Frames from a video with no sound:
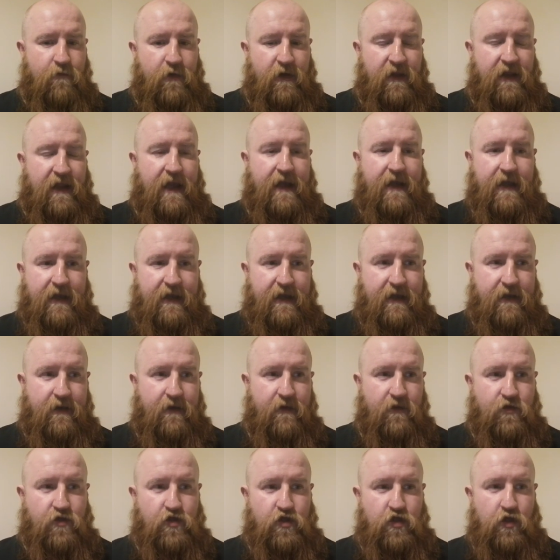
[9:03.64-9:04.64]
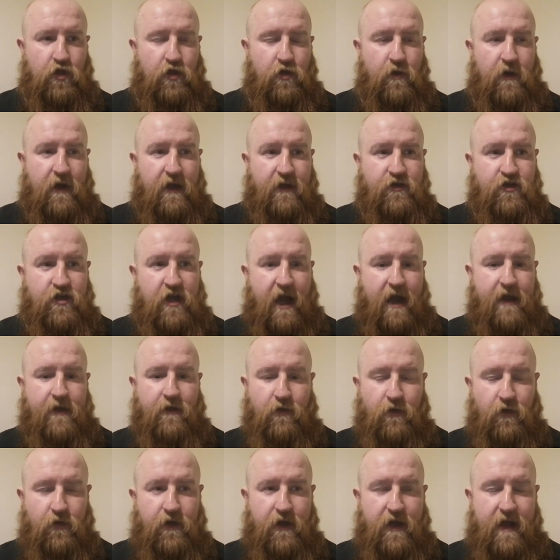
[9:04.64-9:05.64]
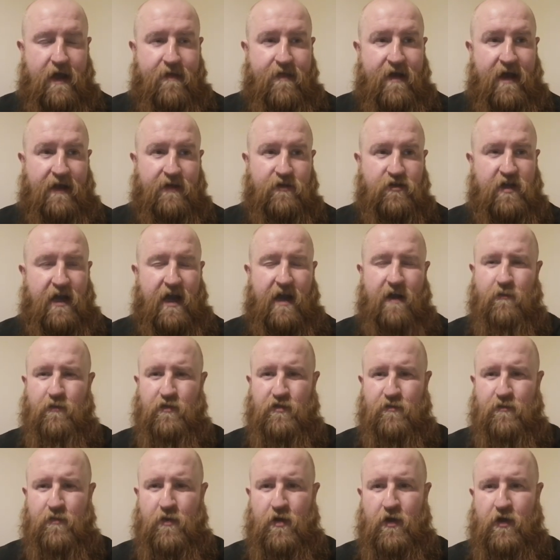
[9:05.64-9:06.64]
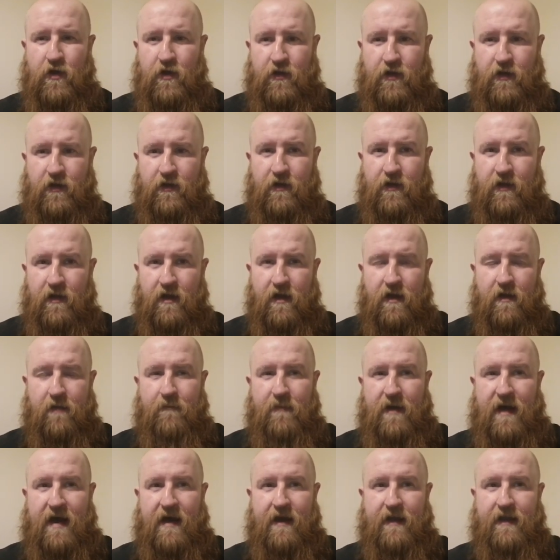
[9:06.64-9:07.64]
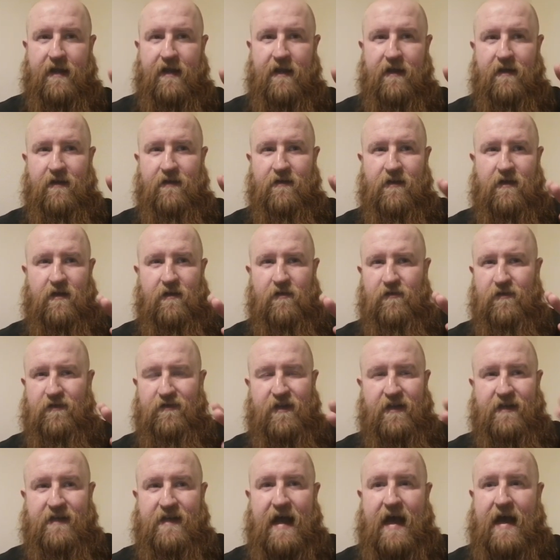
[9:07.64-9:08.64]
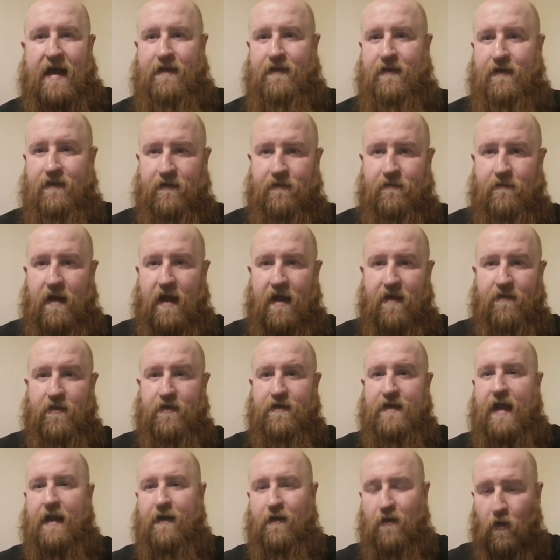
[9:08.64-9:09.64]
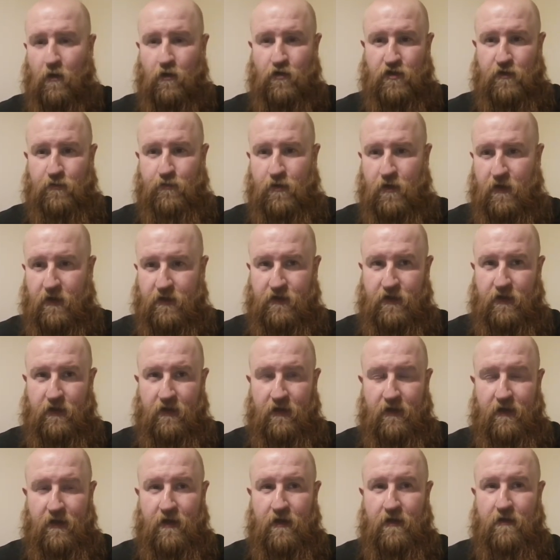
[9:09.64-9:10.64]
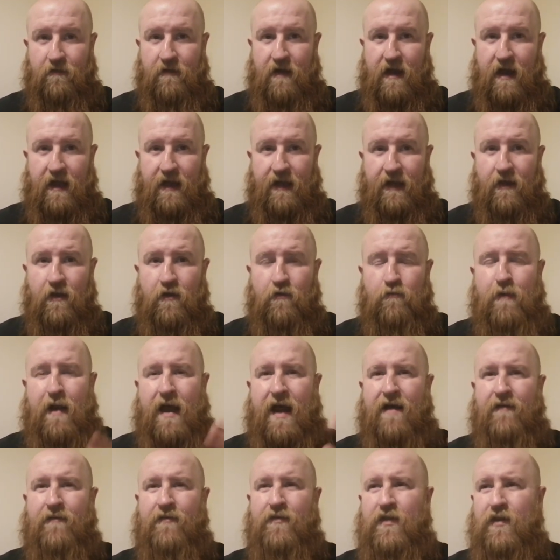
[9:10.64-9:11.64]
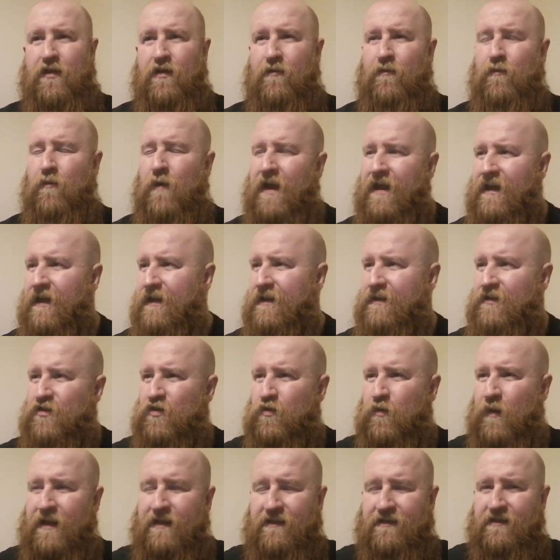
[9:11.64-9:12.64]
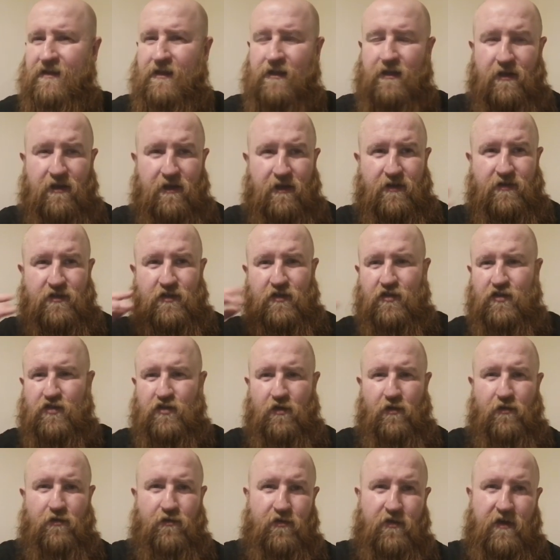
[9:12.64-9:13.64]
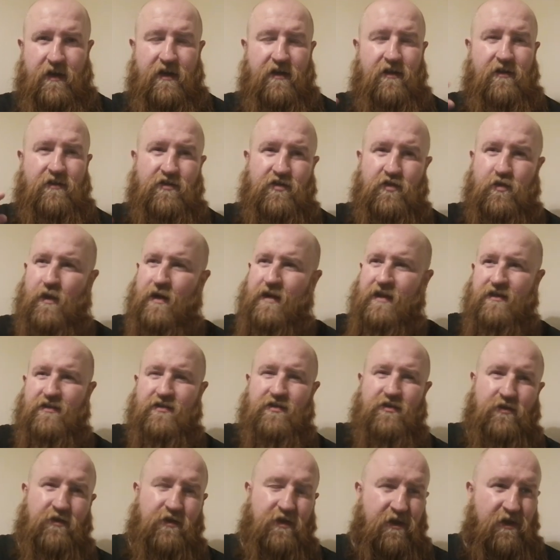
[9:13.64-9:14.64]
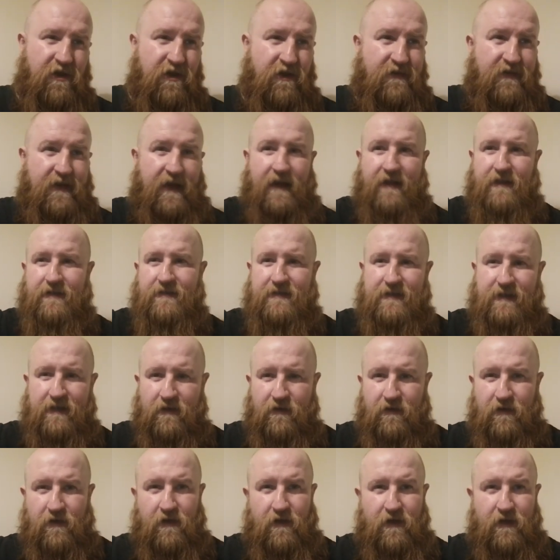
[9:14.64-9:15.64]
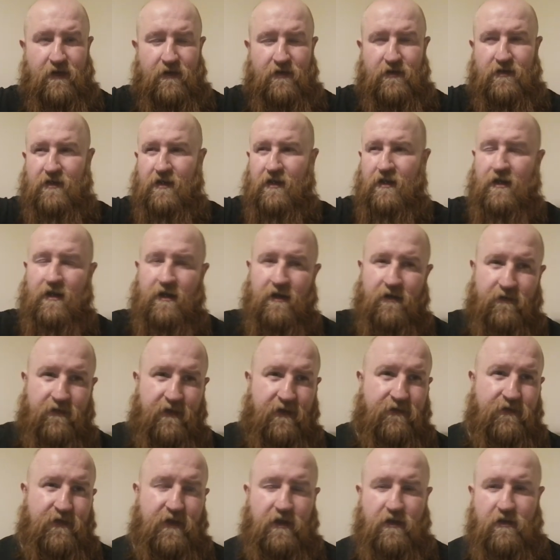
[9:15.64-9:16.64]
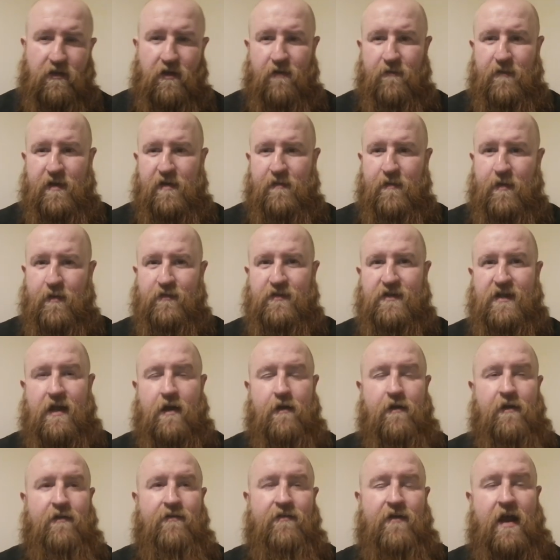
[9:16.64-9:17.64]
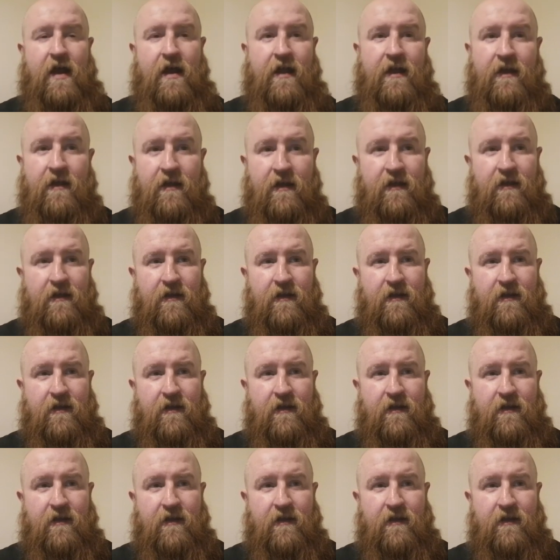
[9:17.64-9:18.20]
related to a child, and that child was murdered by the dad, right? The dad goes to prison, right? Rather than them waiting 20 years and suffering on 22 years, 18 years, 15-year minimum tariff, right?